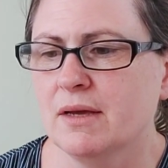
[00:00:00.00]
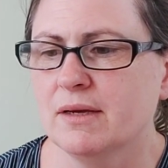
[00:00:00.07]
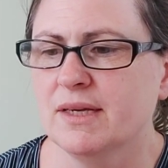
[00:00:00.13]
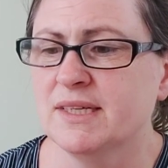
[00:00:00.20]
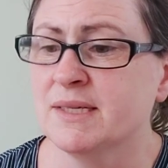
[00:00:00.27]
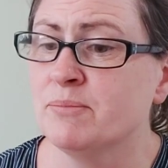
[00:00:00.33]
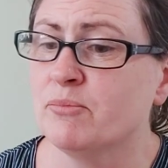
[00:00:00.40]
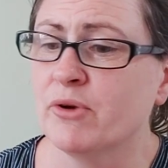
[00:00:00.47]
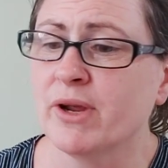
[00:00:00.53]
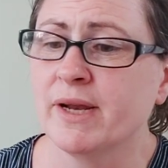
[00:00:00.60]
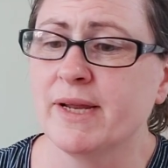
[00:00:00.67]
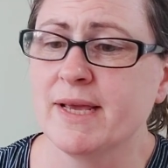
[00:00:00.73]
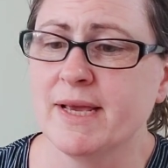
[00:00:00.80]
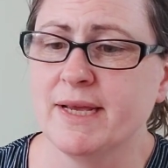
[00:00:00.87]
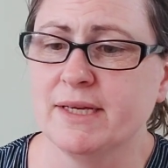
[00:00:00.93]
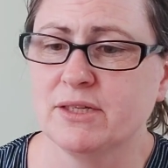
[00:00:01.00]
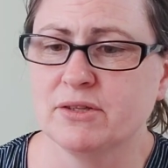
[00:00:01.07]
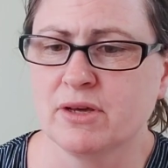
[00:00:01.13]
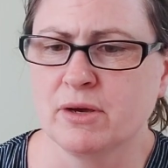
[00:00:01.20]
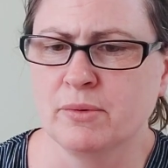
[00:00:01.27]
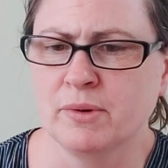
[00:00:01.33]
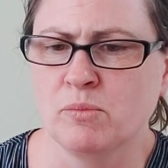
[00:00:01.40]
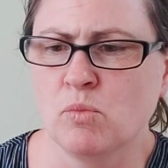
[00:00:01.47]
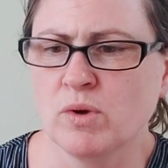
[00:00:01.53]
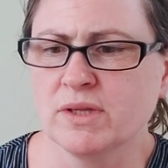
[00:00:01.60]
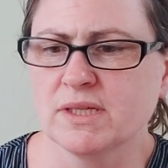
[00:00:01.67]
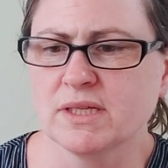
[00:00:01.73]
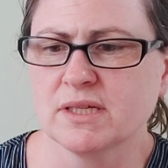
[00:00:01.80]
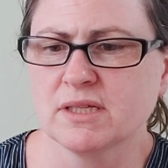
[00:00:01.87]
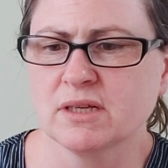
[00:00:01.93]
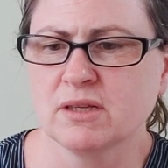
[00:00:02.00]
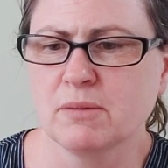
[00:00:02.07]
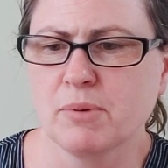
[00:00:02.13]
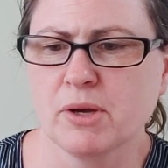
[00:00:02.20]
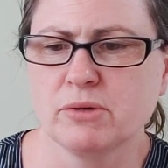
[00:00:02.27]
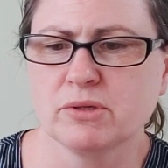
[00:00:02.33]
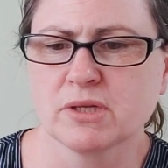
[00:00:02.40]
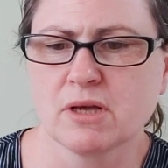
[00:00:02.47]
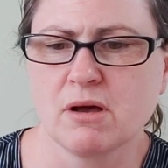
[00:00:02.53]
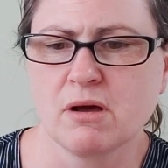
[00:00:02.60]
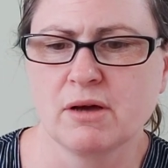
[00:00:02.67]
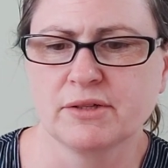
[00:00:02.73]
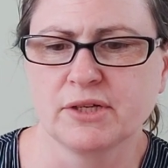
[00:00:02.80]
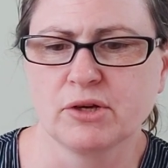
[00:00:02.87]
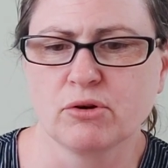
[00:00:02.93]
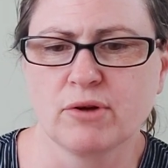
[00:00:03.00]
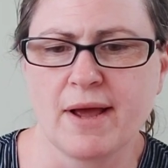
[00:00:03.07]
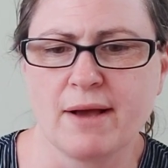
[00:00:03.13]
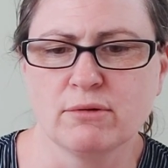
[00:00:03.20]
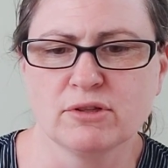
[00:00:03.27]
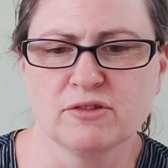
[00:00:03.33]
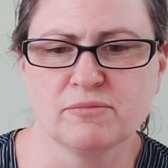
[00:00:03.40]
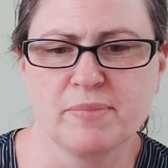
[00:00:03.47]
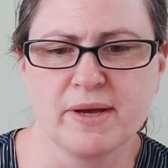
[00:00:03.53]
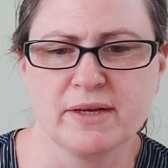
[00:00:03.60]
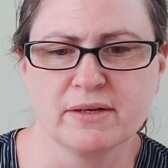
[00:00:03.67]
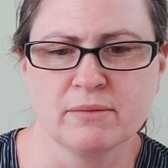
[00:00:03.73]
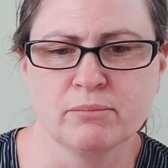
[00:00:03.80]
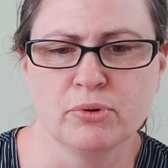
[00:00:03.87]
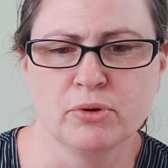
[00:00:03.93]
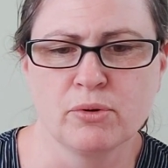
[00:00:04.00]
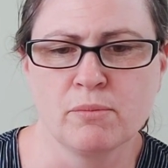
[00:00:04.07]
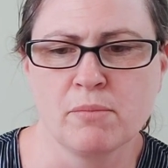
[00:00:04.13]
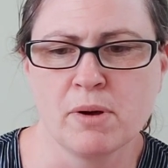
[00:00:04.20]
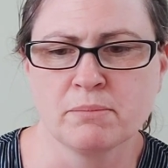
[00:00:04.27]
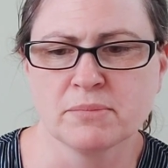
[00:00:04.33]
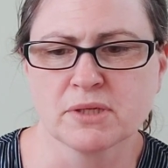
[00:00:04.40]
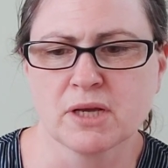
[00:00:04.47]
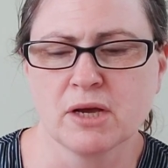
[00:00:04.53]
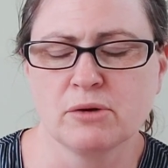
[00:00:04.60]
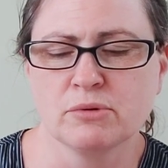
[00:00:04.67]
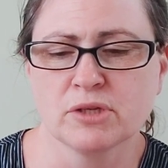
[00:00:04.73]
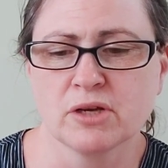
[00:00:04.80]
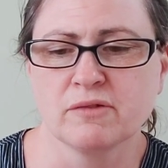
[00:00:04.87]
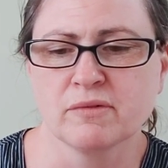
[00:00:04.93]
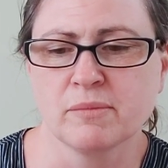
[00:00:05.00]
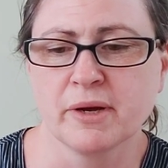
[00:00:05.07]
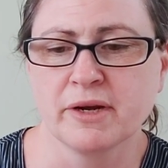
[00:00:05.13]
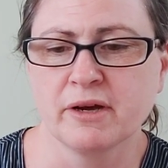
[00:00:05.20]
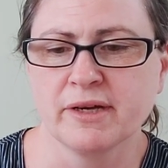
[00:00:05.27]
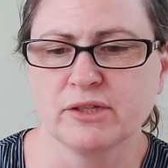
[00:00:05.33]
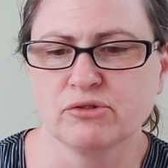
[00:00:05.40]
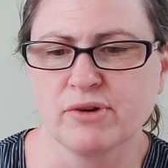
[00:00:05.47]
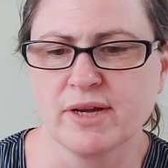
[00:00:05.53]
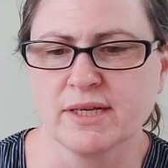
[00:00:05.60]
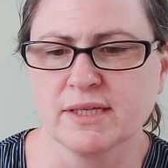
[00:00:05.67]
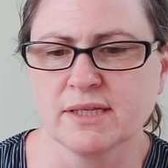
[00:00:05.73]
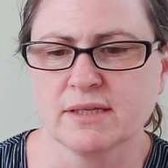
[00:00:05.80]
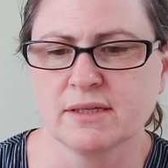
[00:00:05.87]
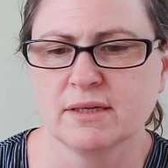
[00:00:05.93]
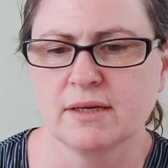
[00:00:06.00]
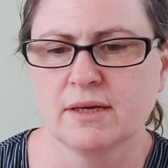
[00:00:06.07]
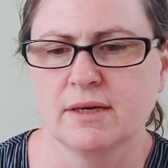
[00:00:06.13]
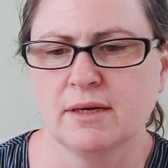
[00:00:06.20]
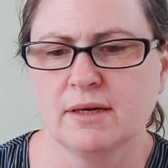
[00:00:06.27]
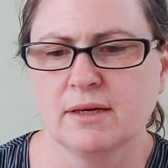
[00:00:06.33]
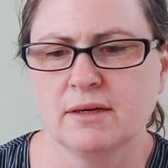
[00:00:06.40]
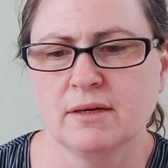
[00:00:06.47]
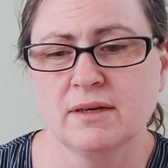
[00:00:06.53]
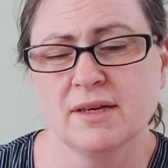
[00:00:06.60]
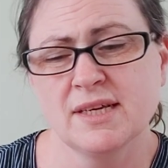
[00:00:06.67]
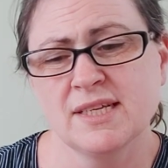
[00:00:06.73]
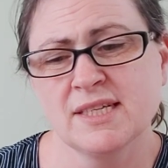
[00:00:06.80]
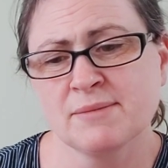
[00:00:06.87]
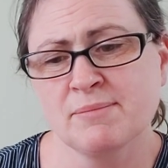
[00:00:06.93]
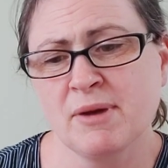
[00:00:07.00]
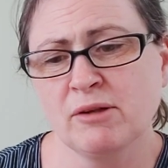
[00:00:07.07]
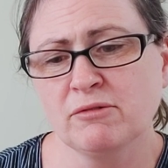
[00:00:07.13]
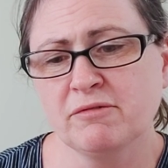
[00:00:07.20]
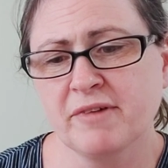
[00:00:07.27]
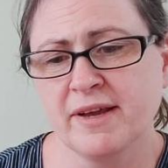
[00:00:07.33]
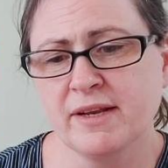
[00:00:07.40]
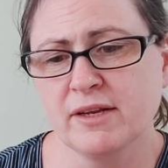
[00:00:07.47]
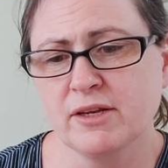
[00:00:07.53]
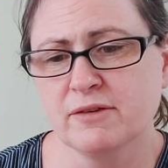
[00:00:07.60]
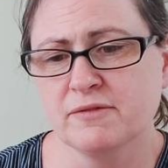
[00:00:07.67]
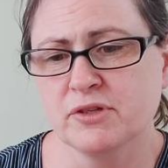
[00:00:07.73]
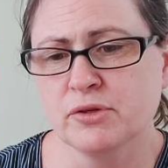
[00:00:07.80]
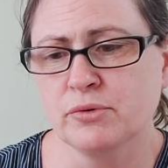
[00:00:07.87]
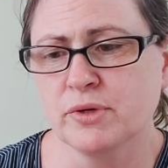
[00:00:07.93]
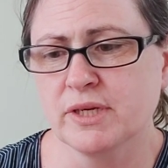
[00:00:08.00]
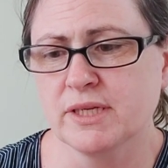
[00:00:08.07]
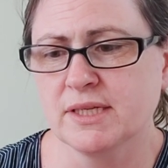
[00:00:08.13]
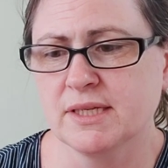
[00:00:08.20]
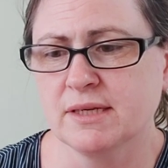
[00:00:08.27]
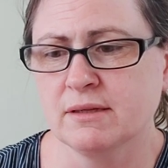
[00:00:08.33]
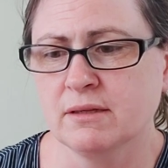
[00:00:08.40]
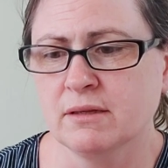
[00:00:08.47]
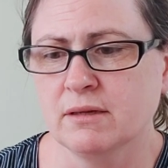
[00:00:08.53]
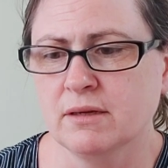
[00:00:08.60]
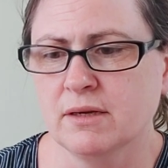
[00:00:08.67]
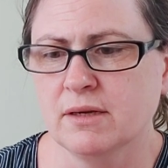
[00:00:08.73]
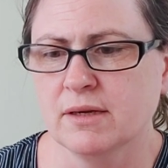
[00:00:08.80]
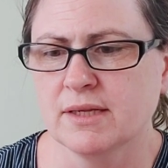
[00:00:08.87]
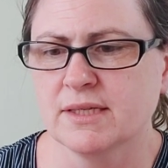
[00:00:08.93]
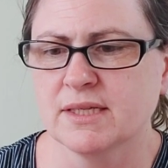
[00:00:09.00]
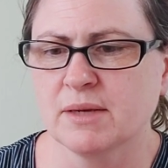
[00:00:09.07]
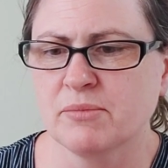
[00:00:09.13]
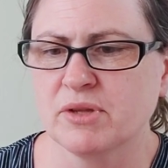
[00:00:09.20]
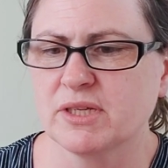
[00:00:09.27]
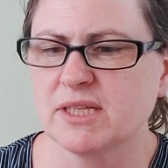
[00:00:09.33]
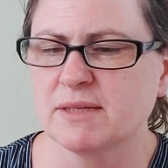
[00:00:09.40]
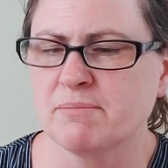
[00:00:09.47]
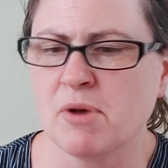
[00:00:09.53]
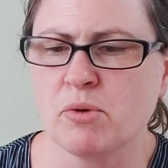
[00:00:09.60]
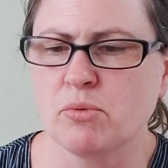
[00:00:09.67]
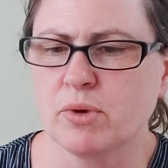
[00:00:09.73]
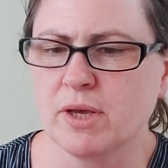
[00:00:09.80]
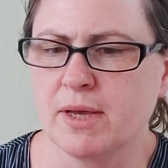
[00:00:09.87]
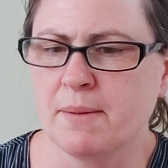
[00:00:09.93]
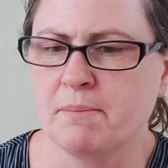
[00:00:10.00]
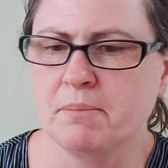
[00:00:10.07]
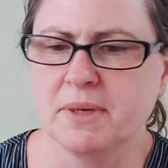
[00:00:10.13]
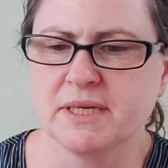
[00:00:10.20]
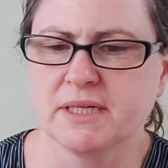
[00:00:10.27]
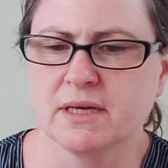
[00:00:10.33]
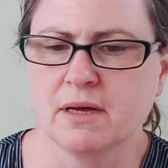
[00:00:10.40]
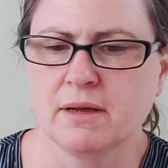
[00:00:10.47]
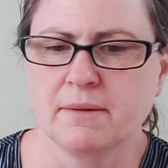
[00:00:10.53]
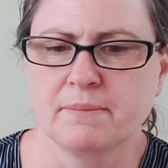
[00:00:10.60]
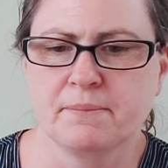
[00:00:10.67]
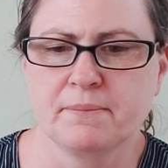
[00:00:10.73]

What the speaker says: It didn't bring any heat though, and once I'd done the postcard, I got out of bed and put on Mum's coat over my nightdress. It smelled faintly of Zuki still, and something smoky and bitter.